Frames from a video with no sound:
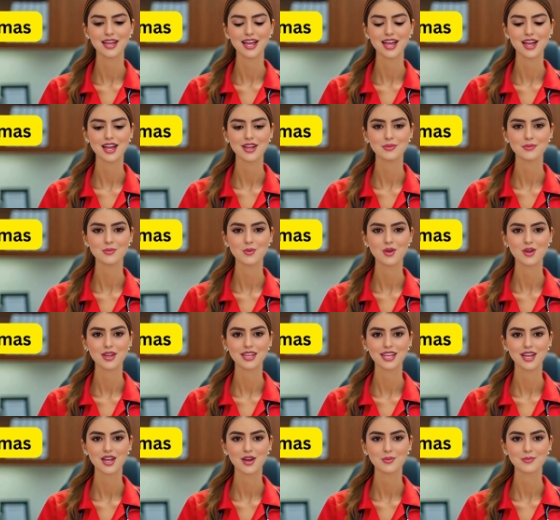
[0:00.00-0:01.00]

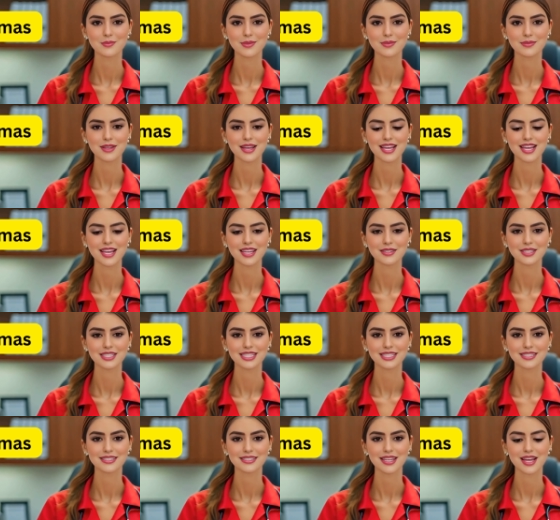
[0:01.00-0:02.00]
Avoid open
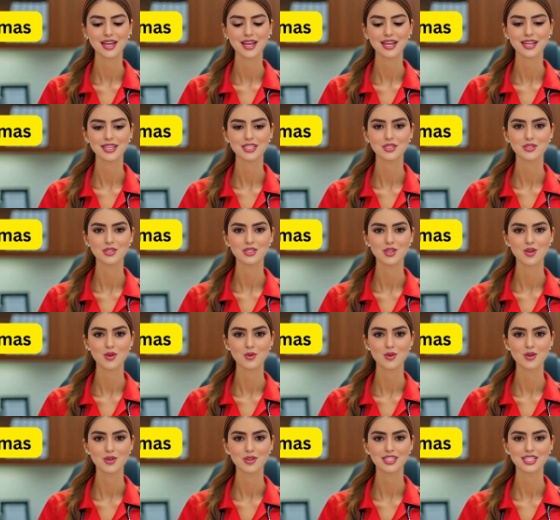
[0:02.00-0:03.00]
biopsies. Use
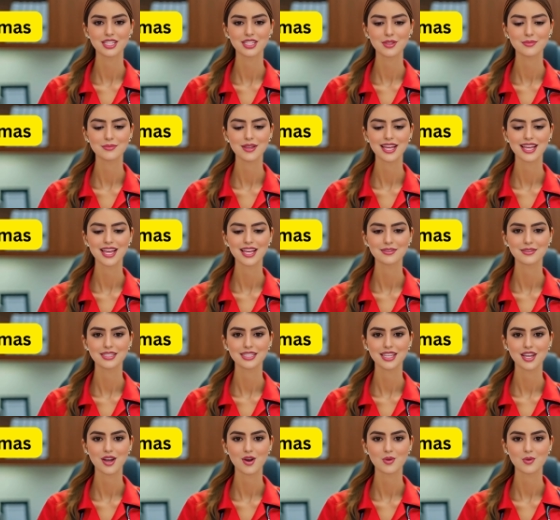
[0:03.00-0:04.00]
core needle
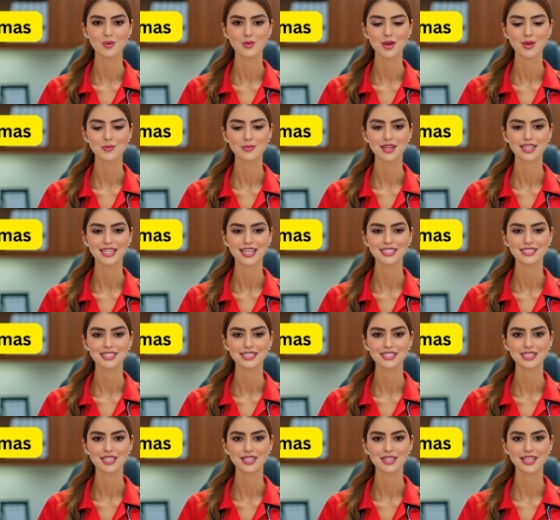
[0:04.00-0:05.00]
biopsy only when
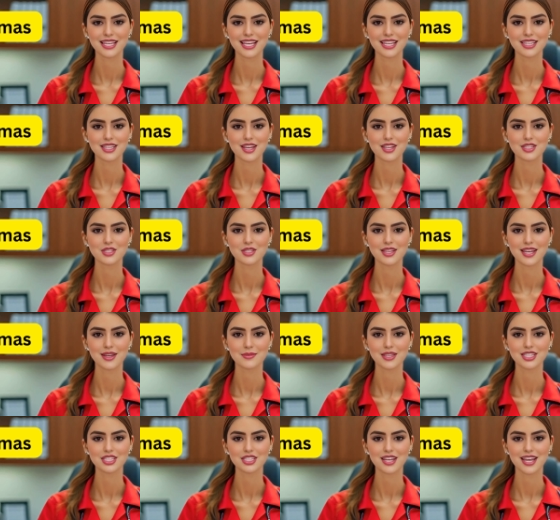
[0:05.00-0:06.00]
necessary and under
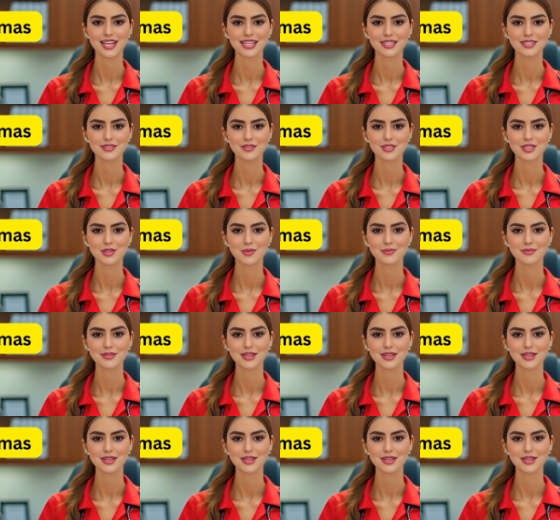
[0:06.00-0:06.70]
image guidance.